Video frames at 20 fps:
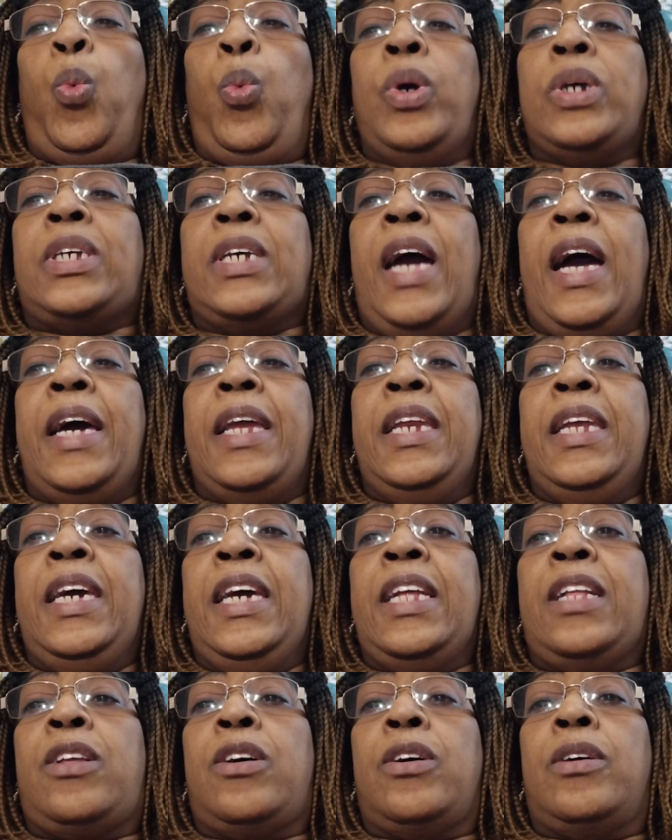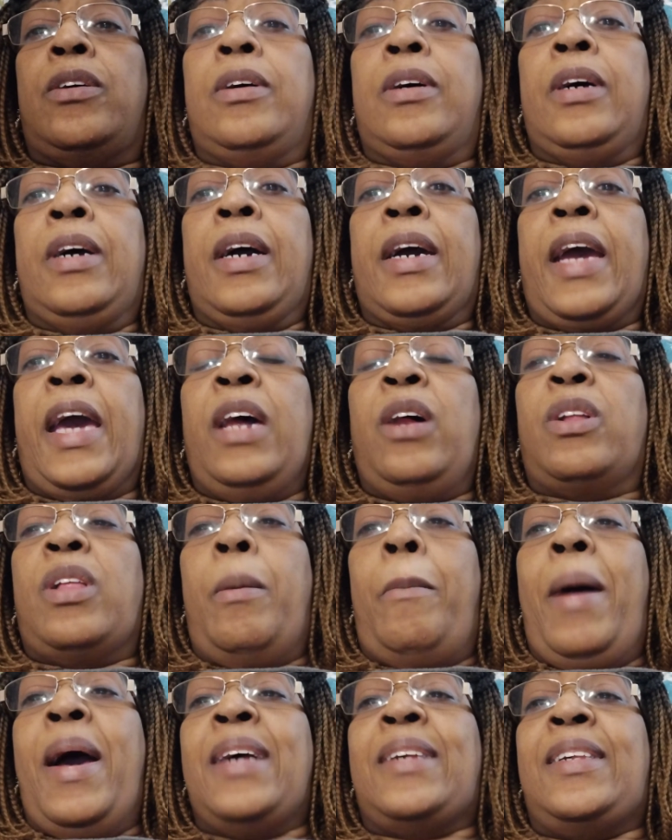which I need to get out
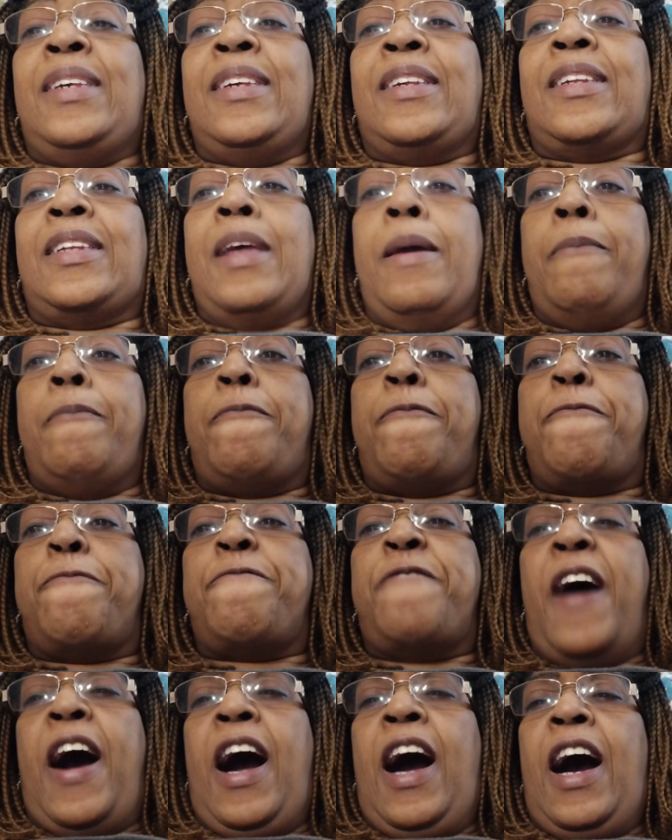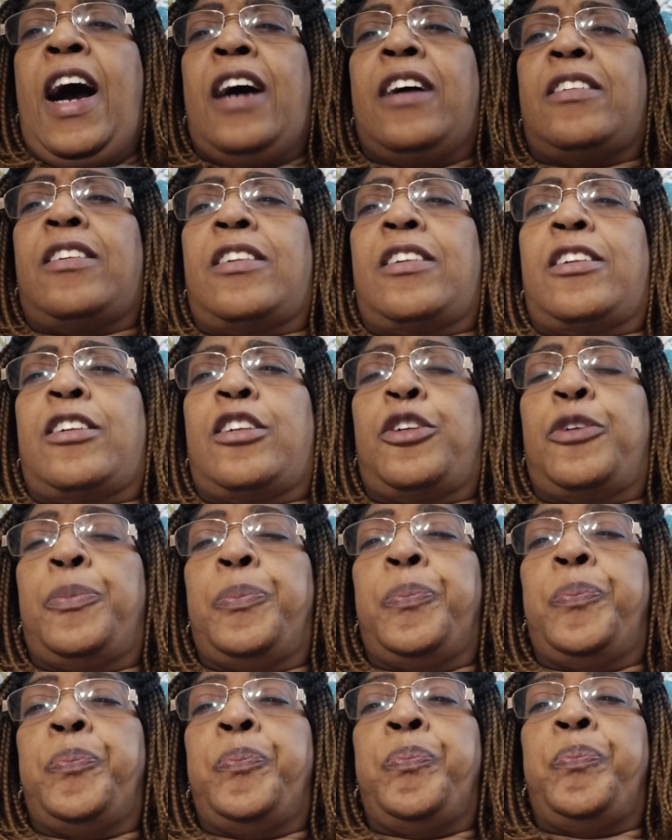of my system fast
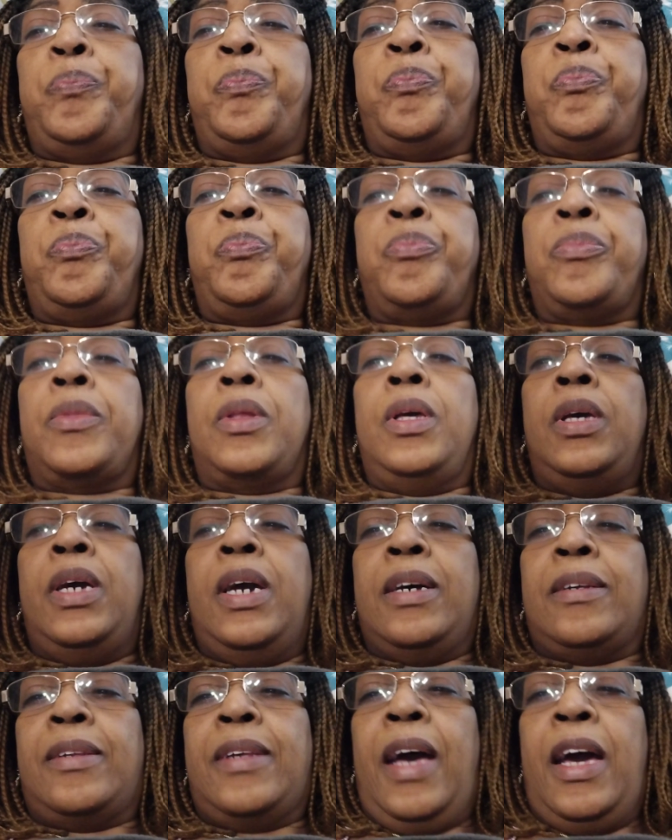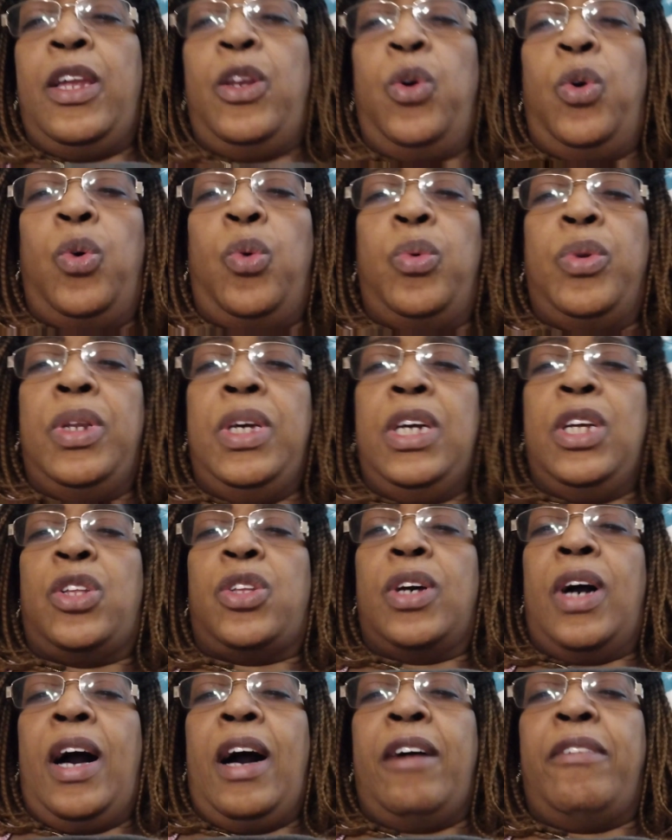yes, I don't
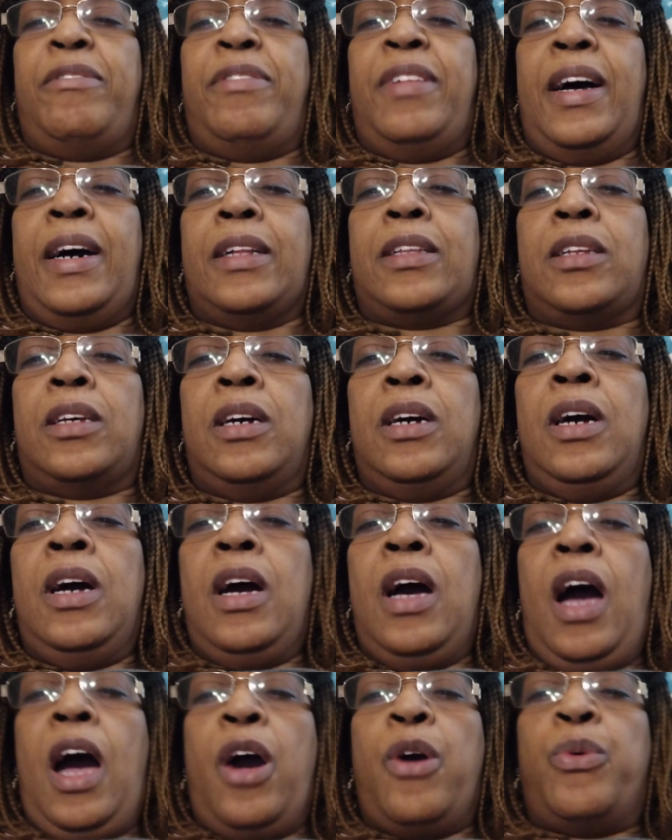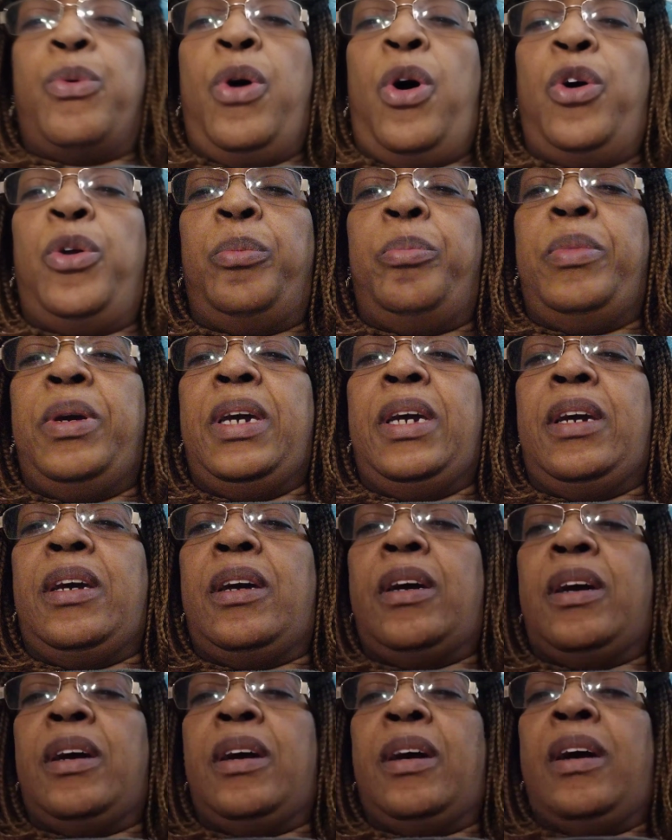need to have that around
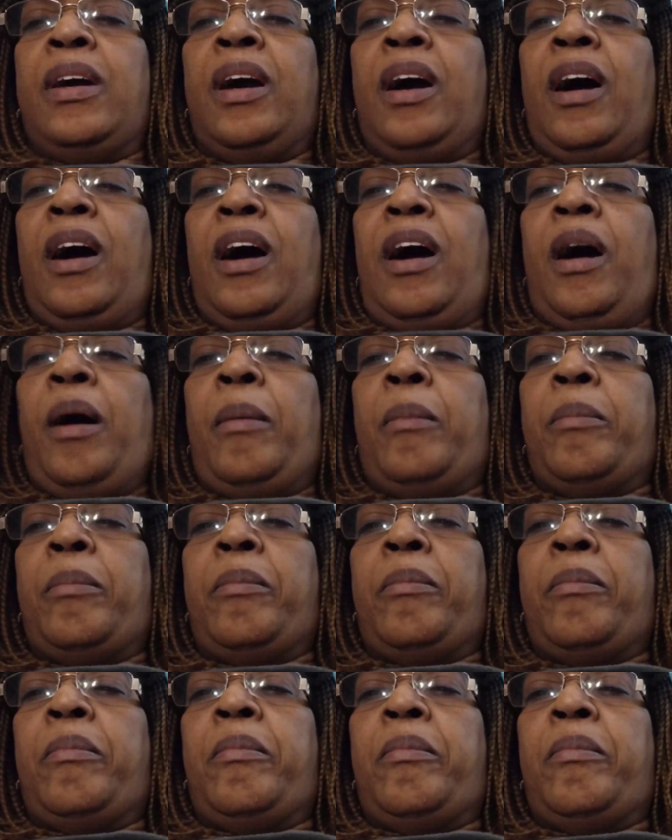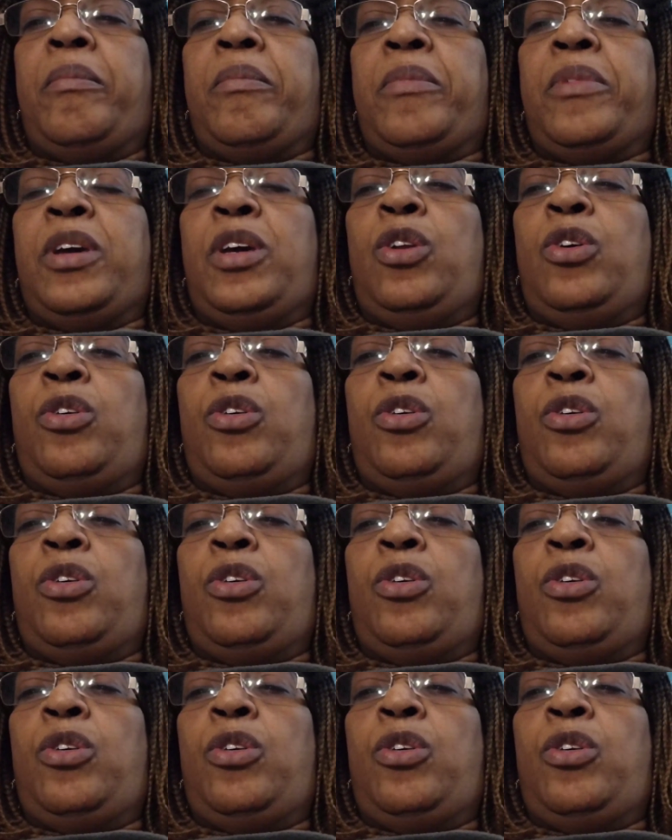me, um, you